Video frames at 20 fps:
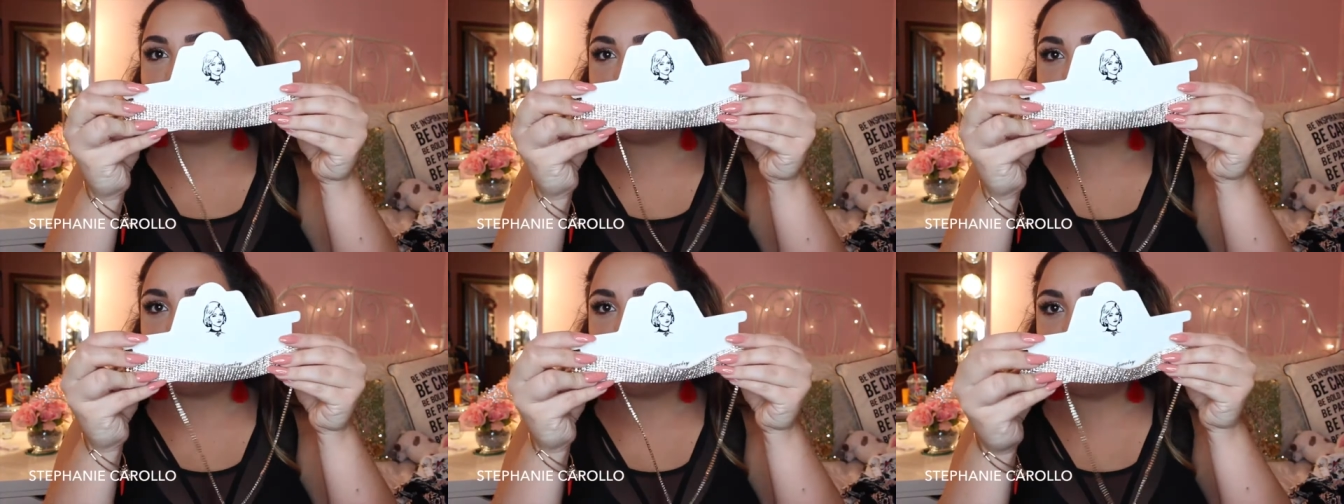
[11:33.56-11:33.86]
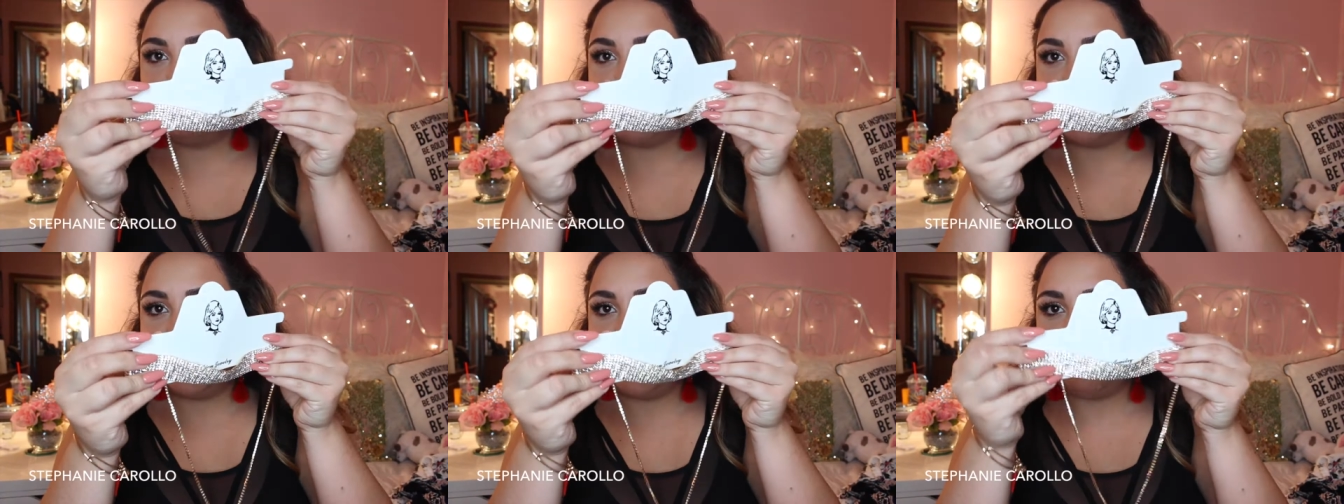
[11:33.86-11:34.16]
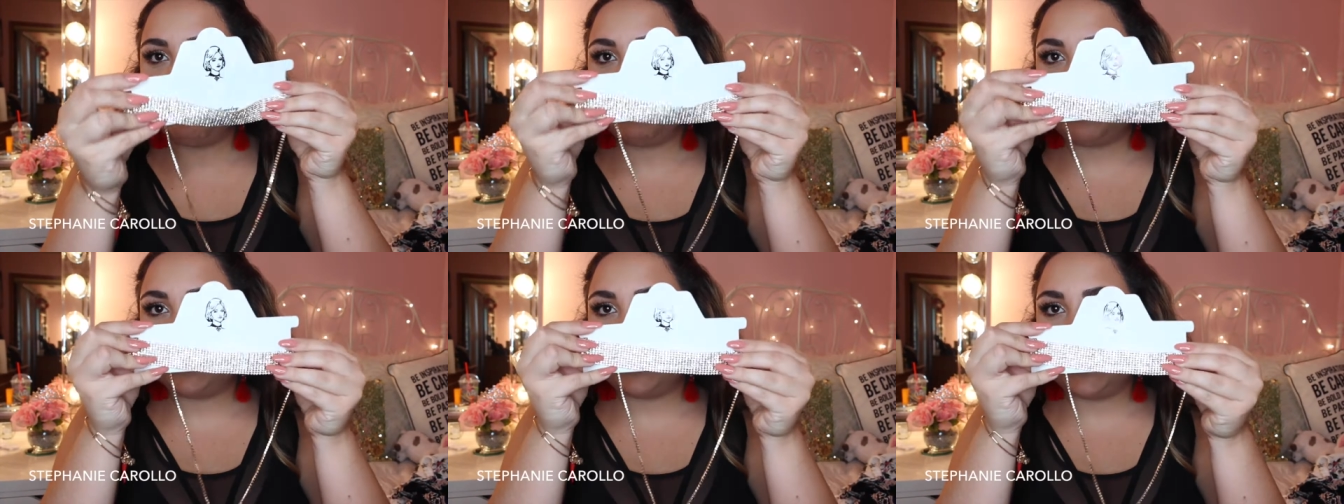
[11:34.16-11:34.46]
a
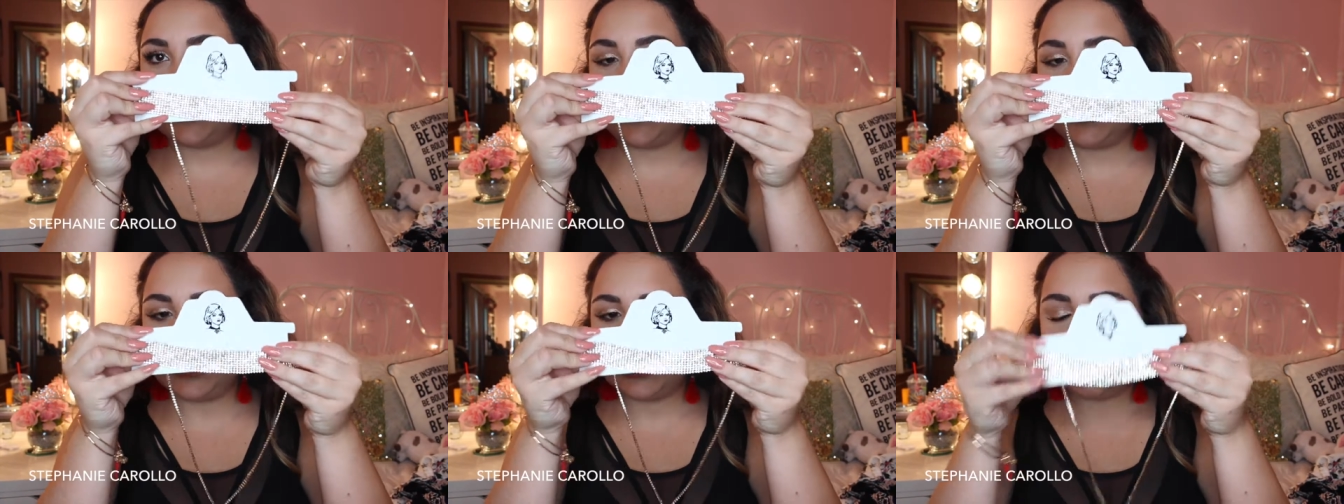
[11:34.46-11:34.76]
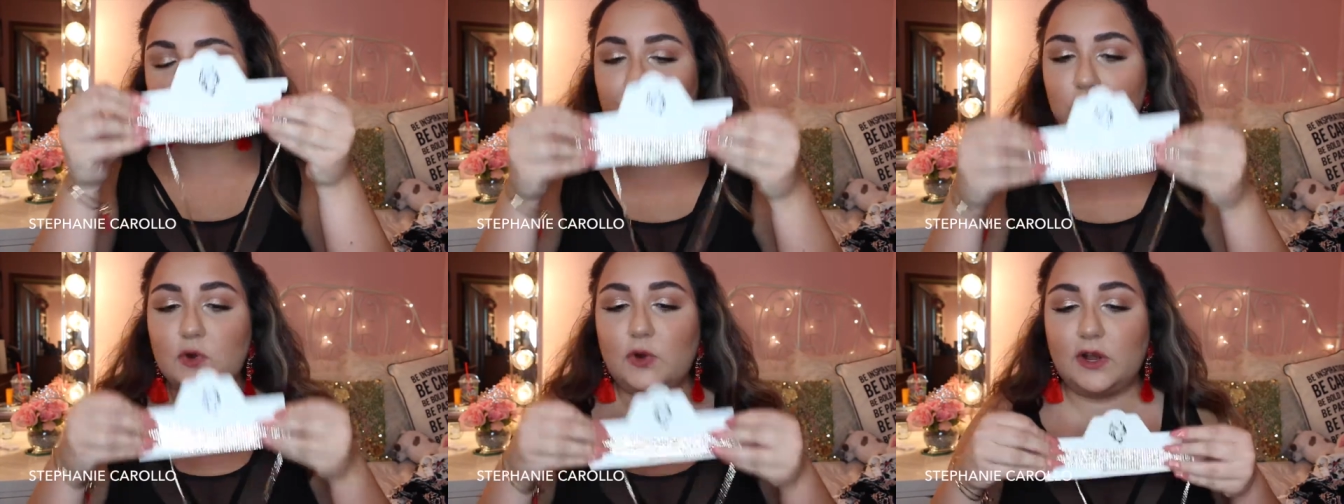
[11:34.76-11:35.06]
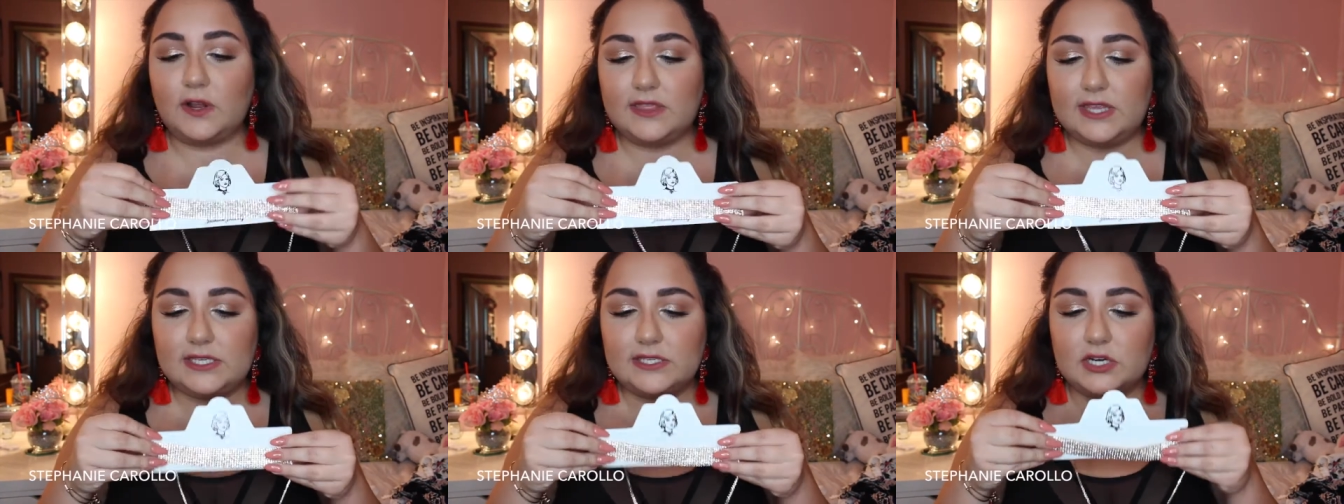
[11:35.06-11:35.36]
really blingy
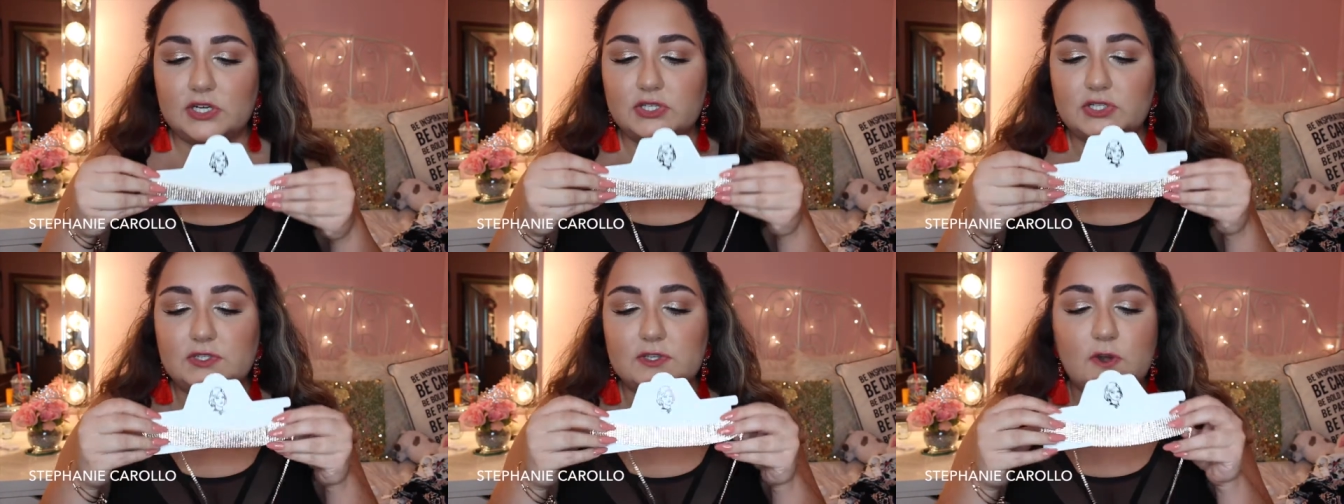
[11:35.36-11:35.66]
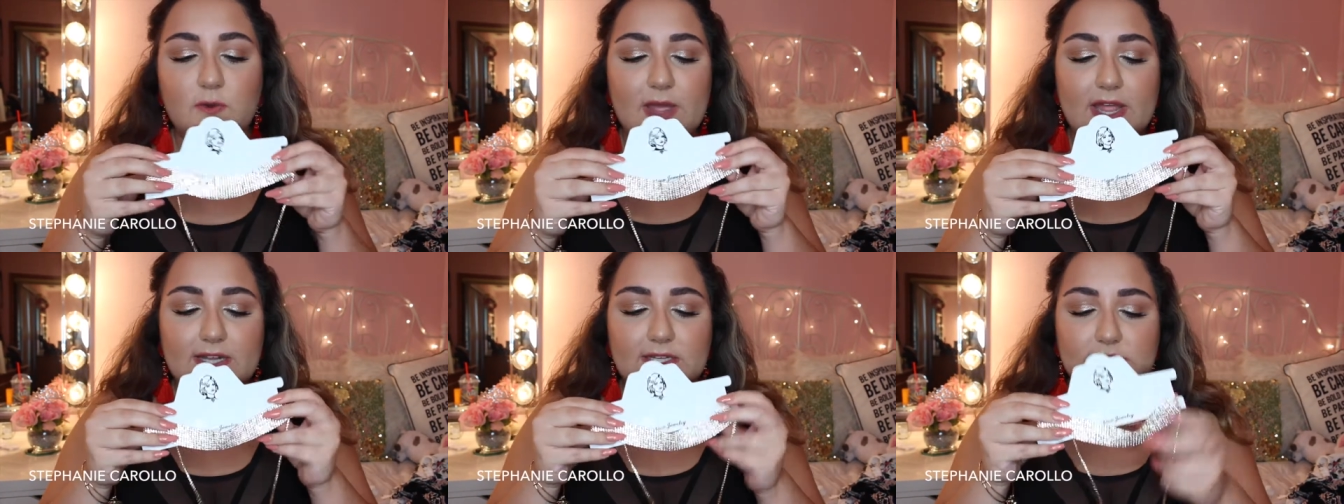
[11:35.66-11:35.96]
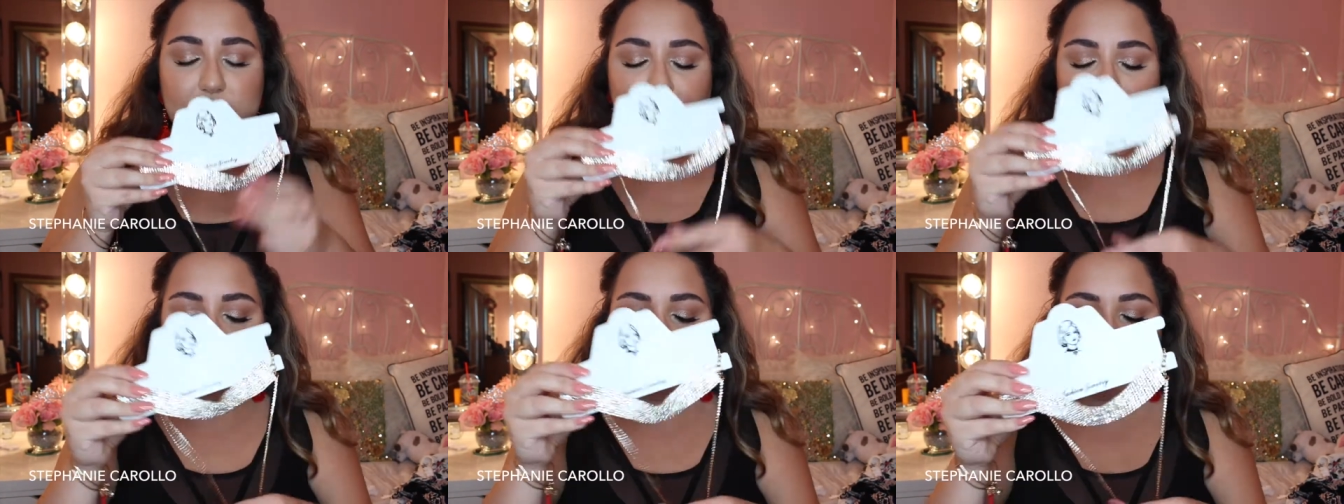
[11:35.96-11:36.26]
choker. These are so
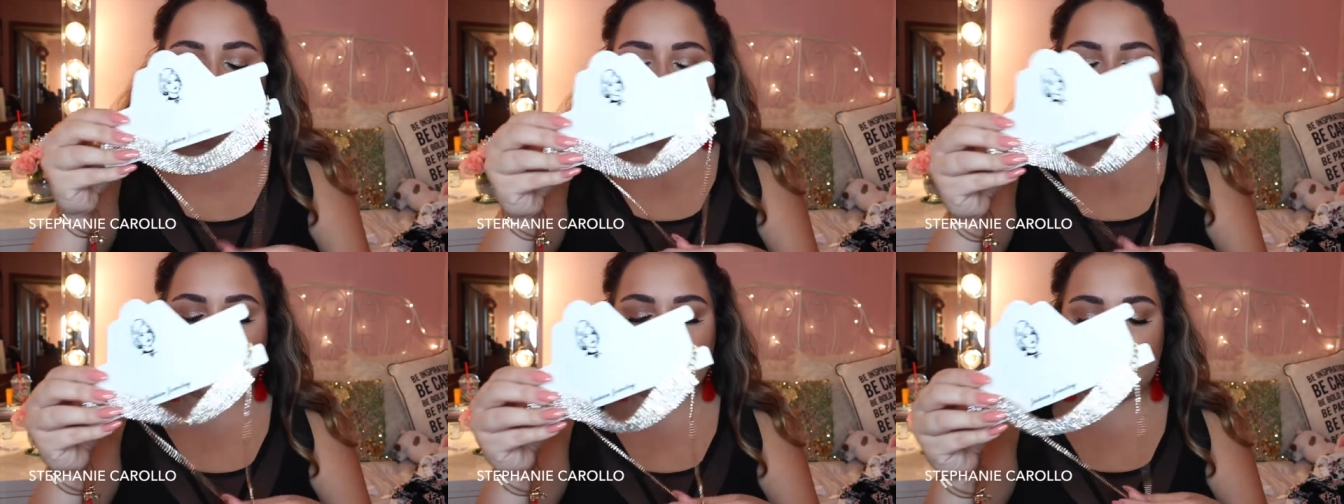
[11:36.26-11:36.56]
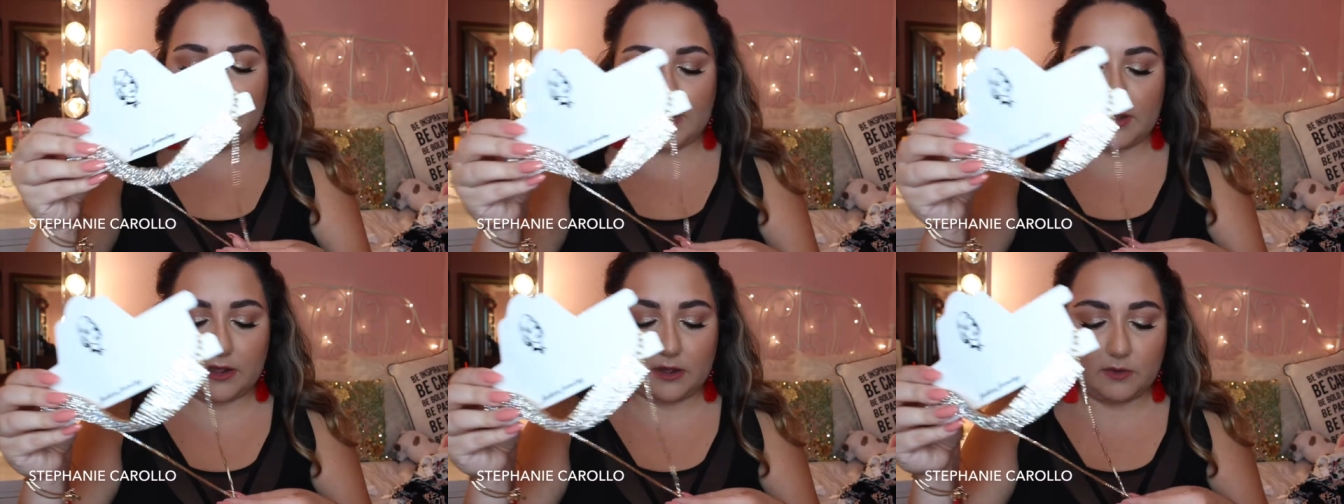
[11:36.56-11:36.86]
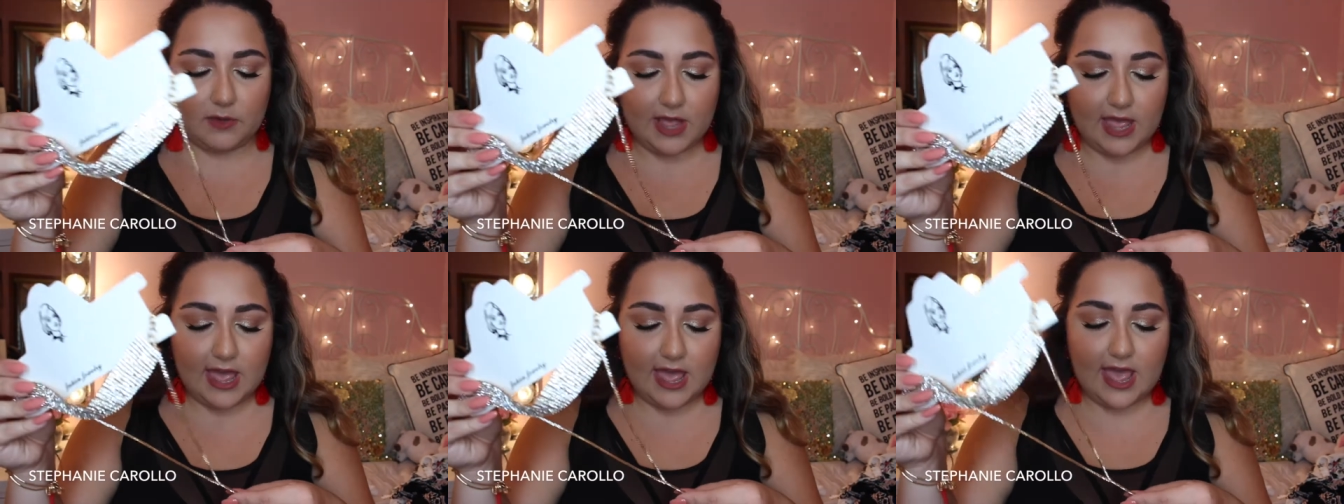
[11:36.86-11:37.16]
Instagram right
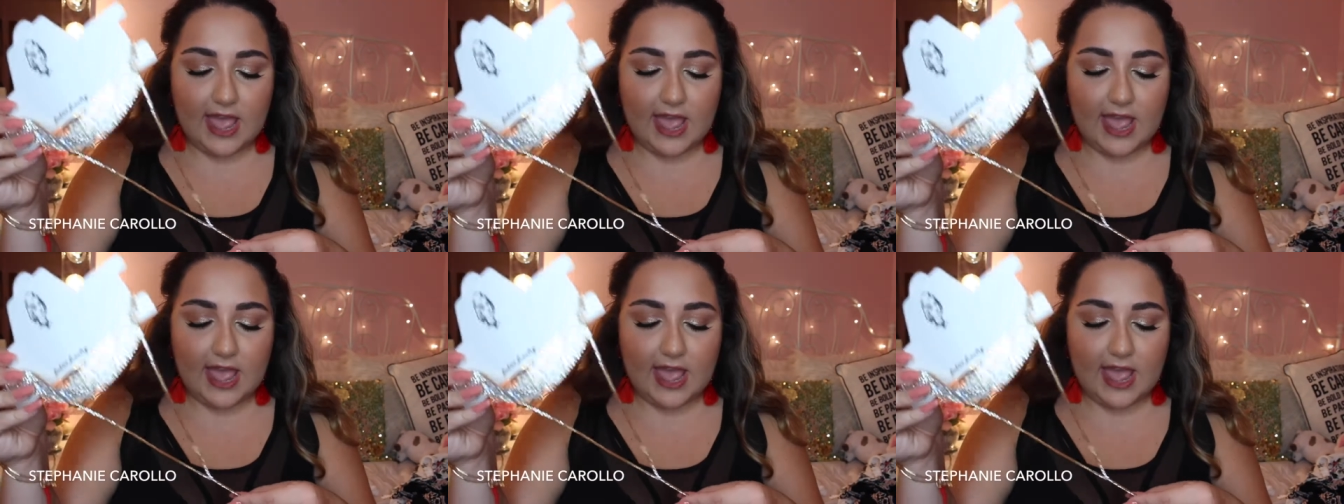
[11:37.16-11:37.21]
now.